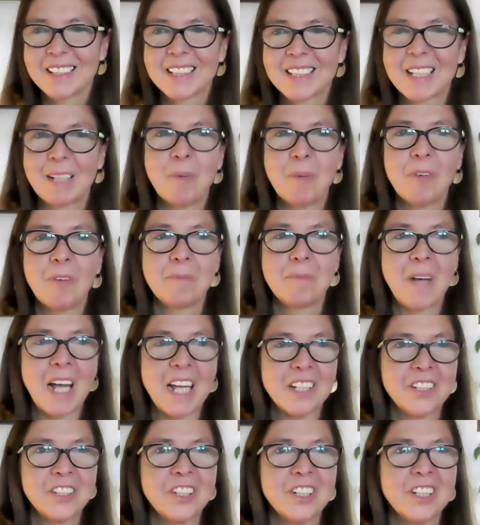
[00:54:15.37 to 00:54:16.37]
some of
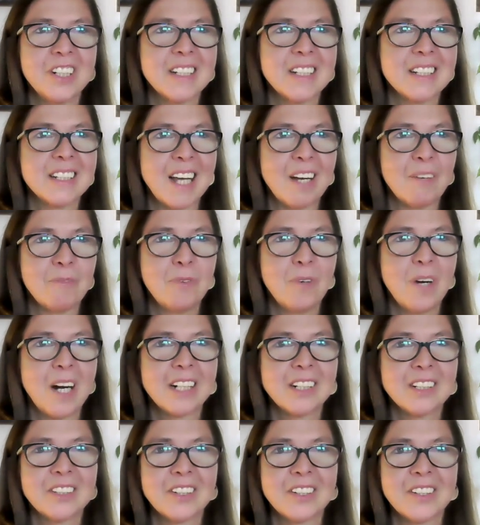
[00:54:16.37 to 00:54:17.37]
my students have
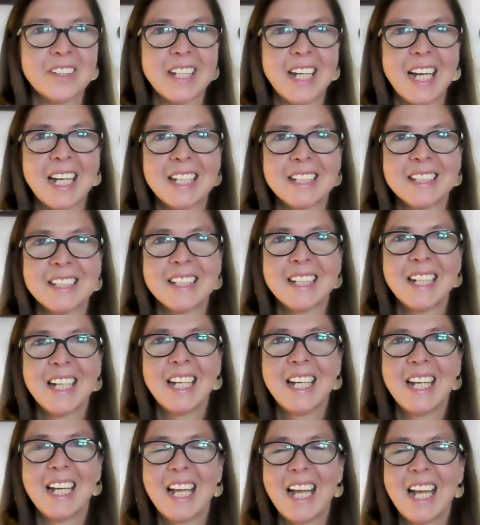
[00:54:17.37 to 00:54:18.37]
worked on that
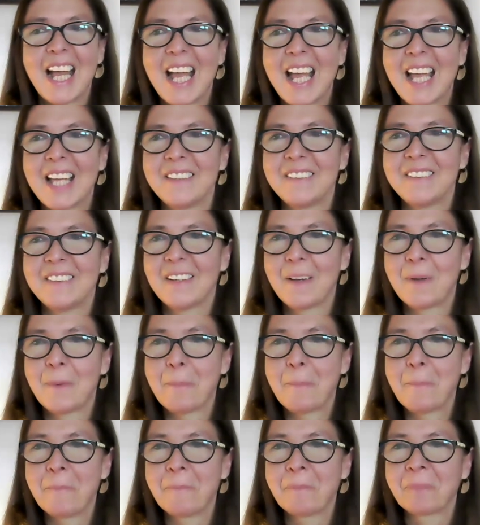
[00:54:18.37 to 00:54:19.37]
and um,